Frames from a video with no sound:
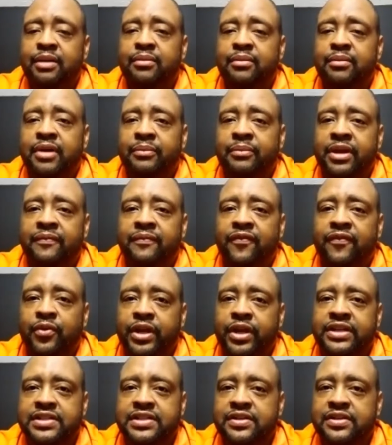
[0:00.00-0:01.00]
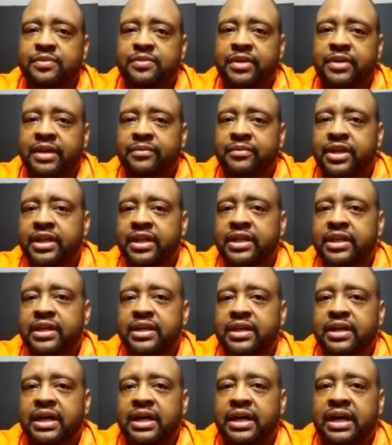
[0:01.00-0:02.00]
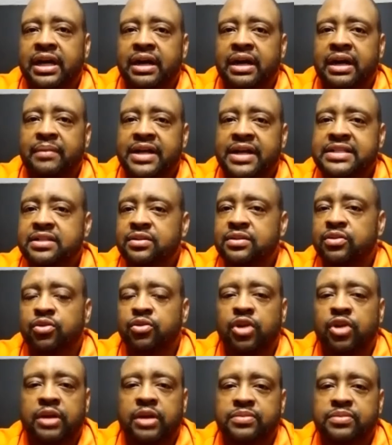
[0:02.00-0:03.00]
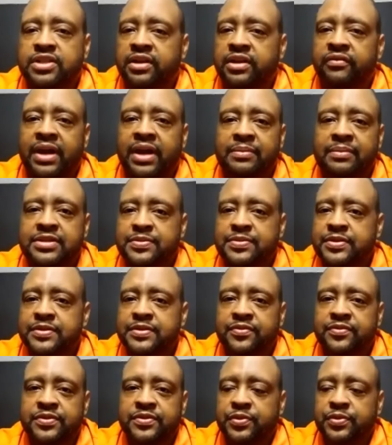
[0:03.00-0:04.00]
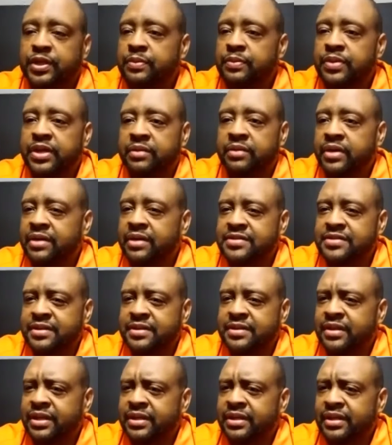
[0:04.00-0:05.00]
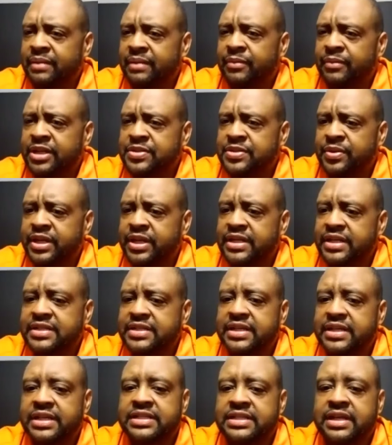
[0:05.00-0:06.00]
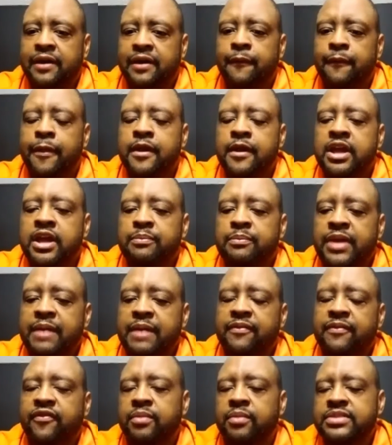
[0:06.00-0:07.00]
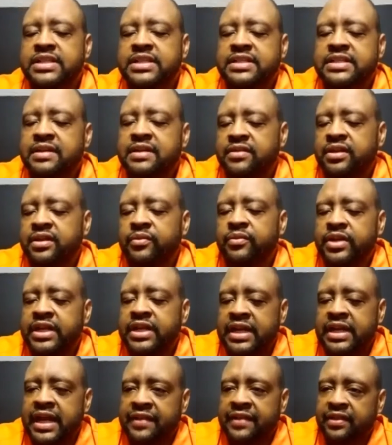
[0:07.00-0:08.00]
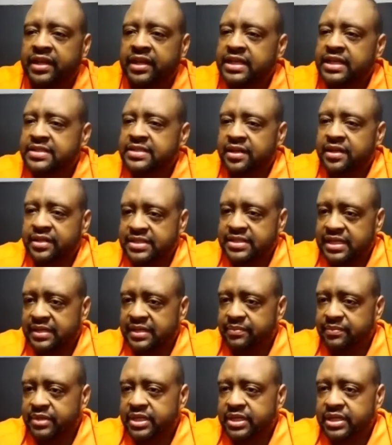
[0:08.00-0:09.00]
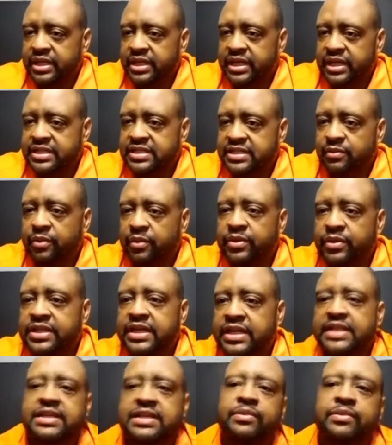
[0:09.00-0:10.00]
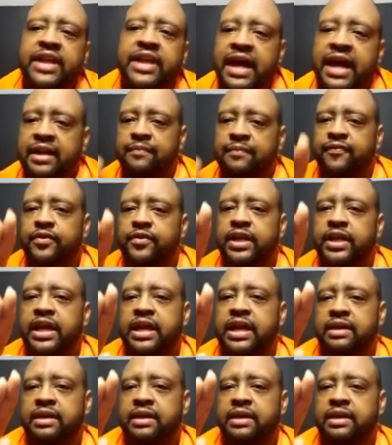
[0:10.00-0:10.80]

I mean, I'm 42, but I mean, I still grew up. Tony Robbins was really big when I was in my 20s. And so peak performance is something that we did in athletics all the time. And so what we did is that we got up for the game.